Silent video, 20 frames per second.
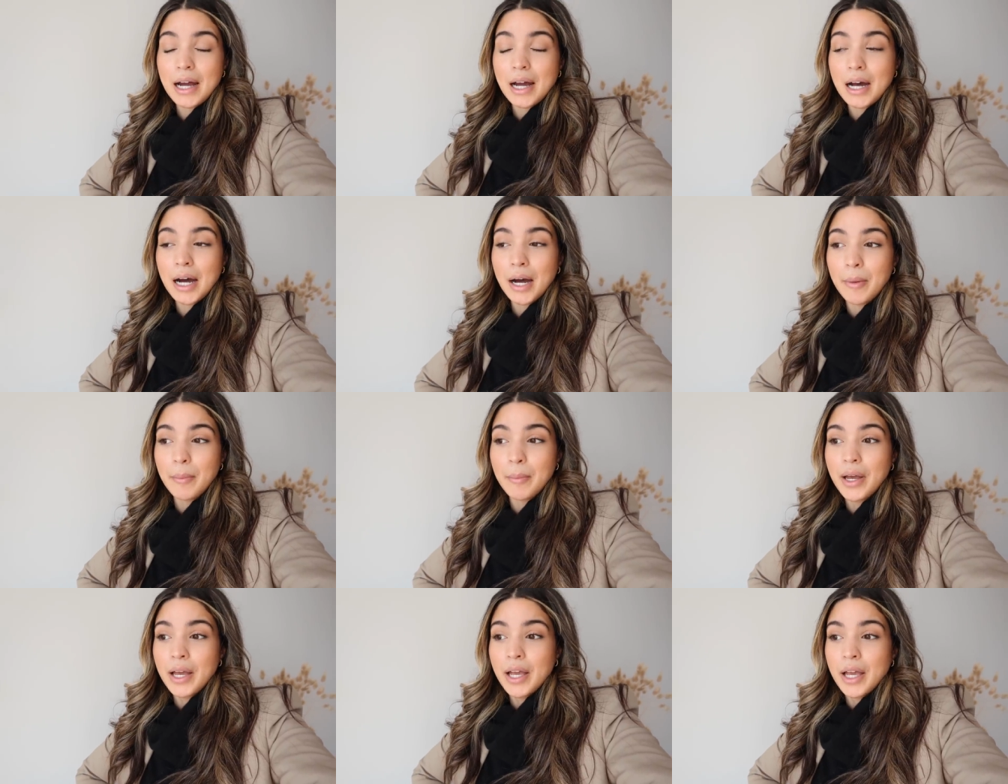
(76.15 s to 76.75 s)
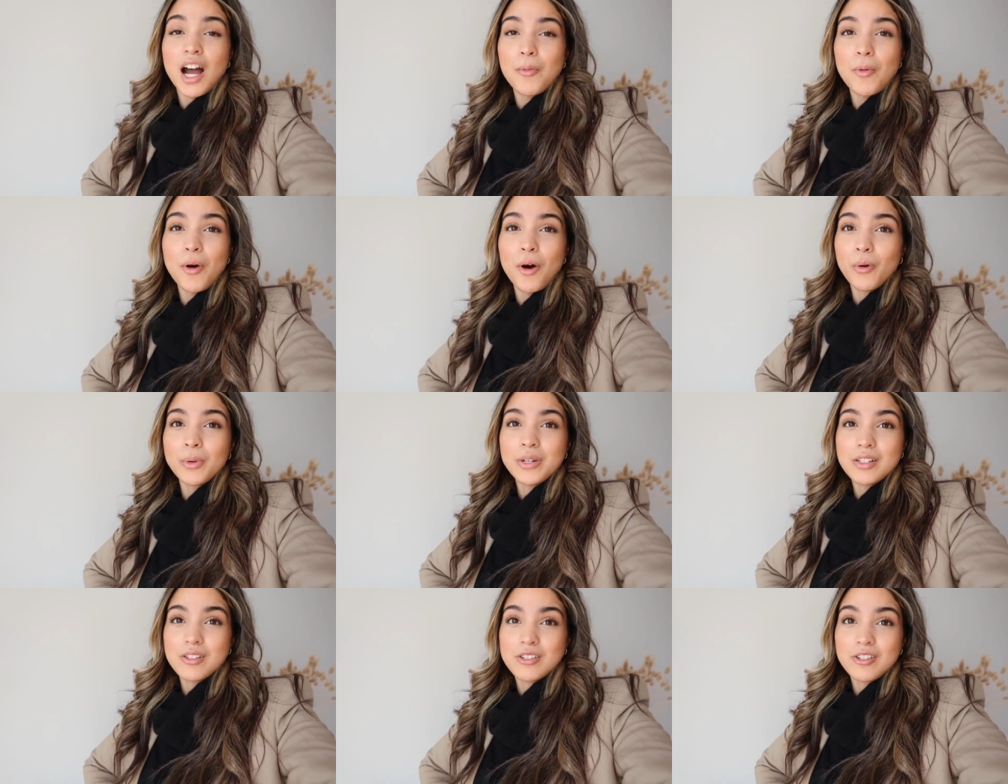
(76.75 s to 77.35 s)
Um, I'm
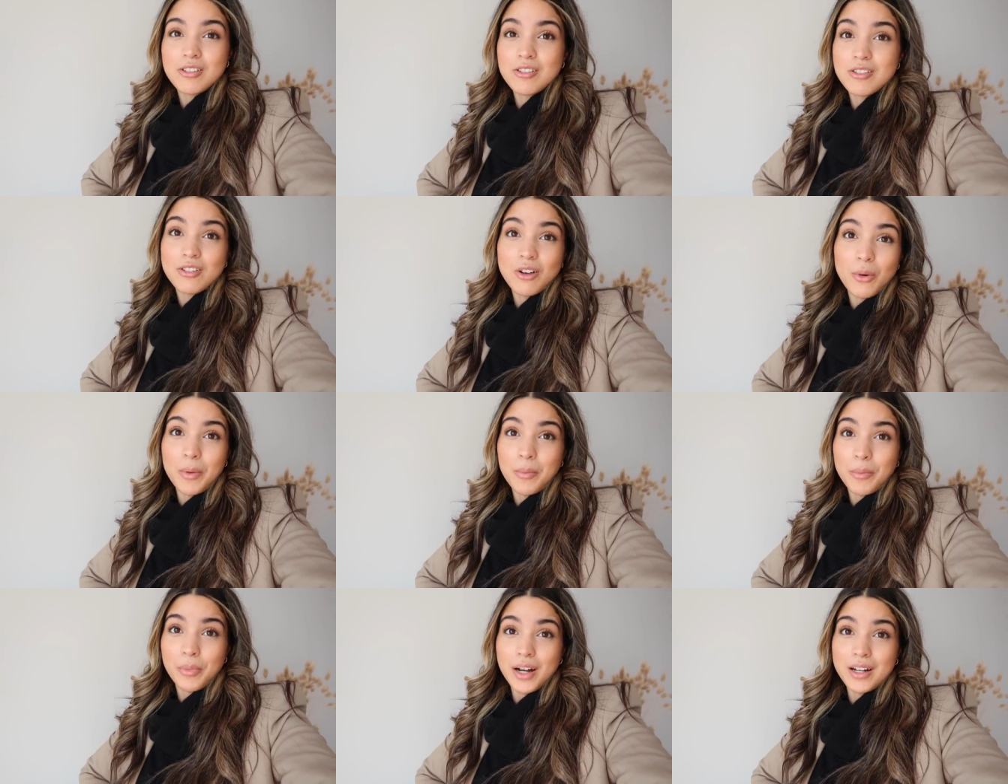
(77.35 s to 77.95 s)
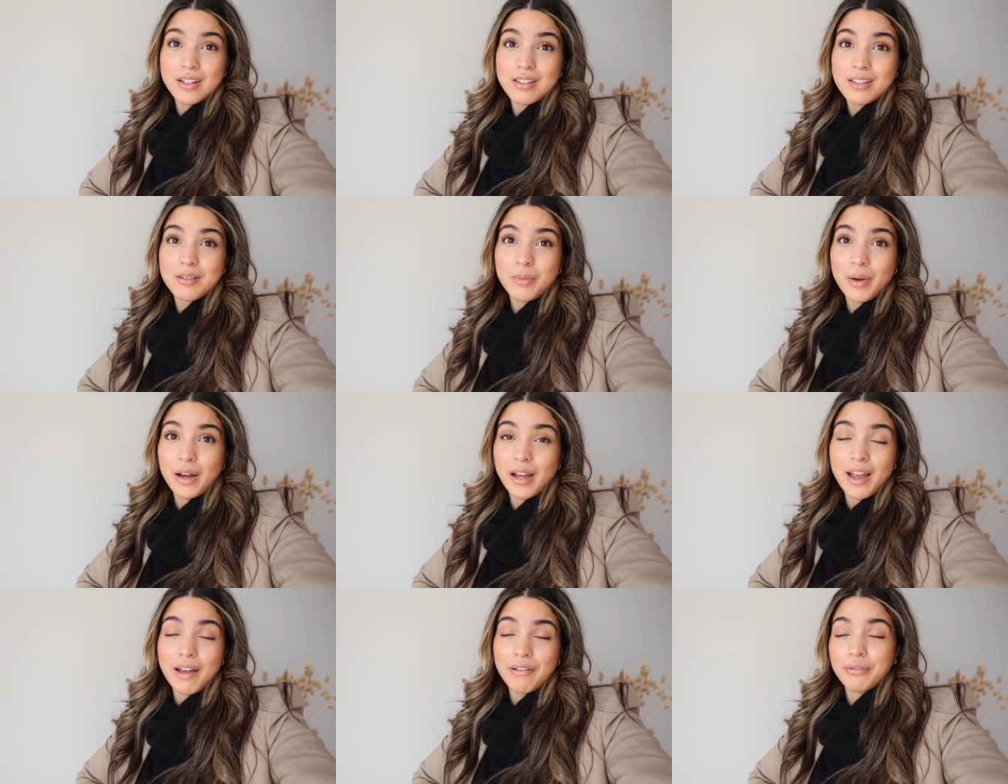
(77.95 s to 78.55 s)
always just so impressed
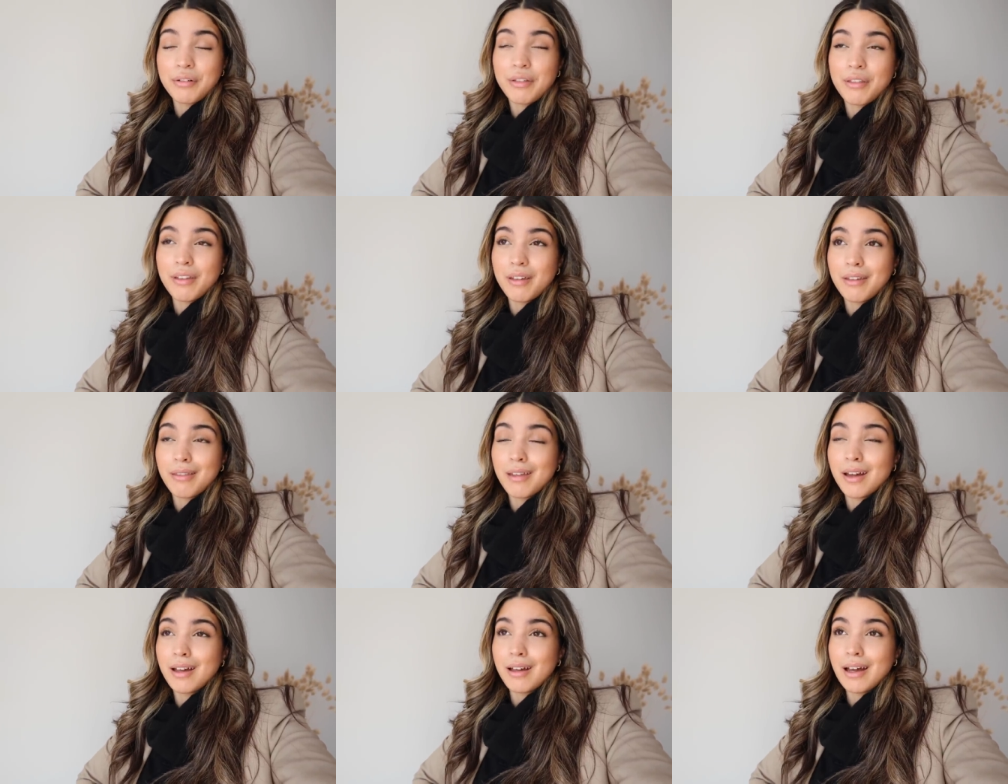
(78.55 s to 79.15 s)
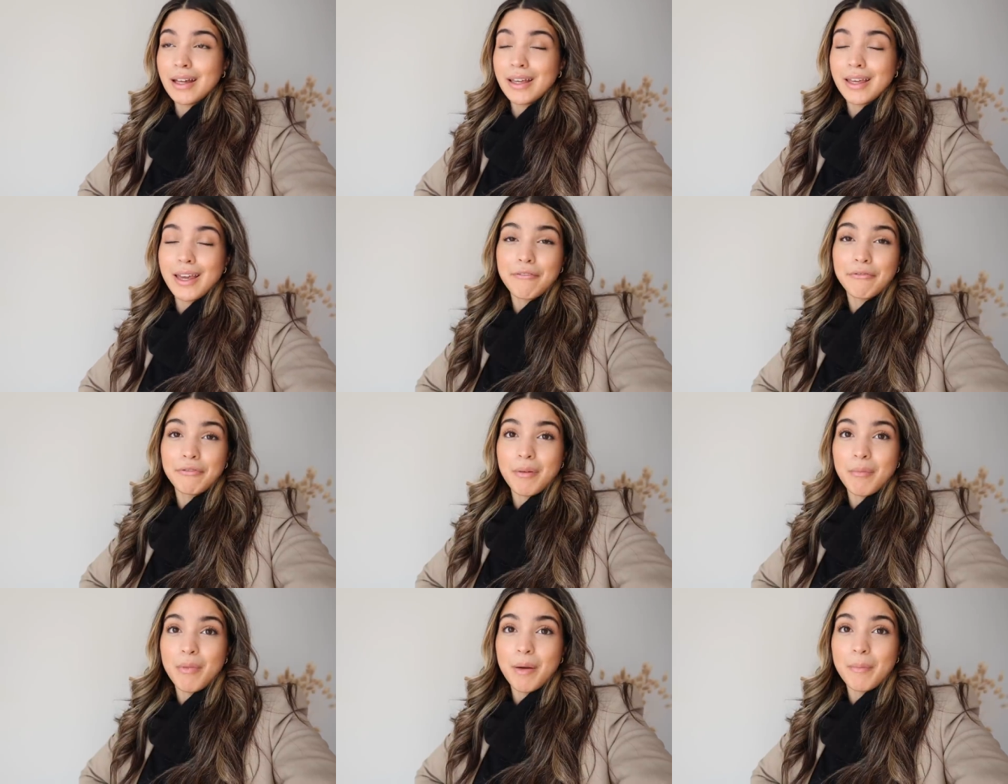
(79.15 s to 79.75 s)
by everything that I
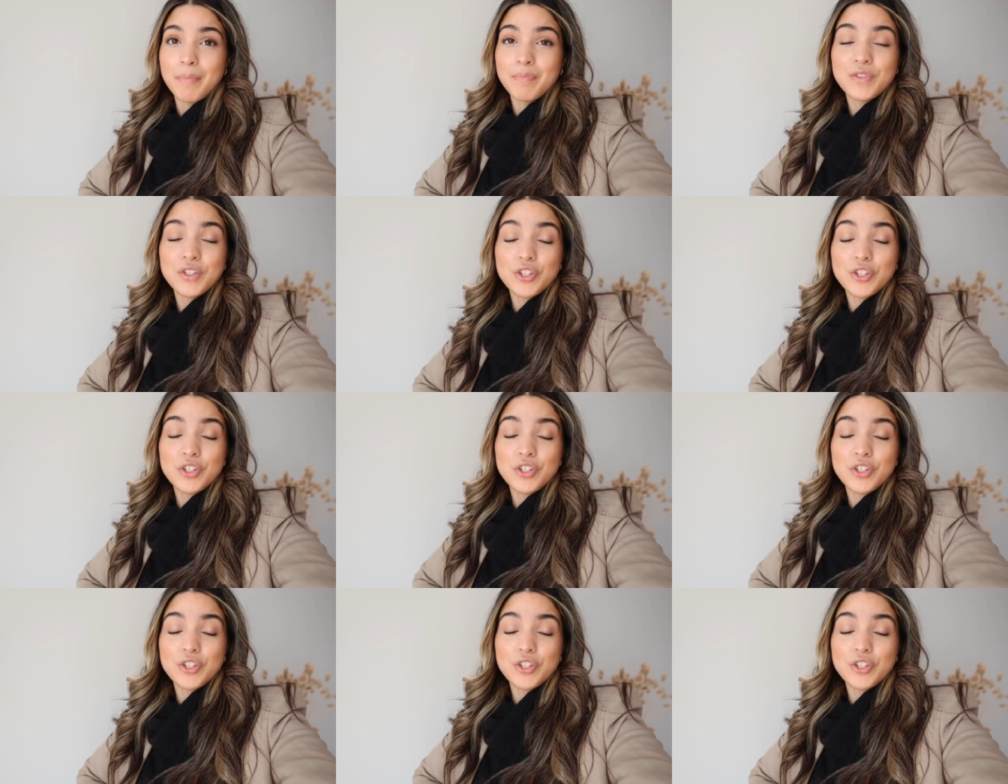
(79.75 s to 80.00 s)
get from them.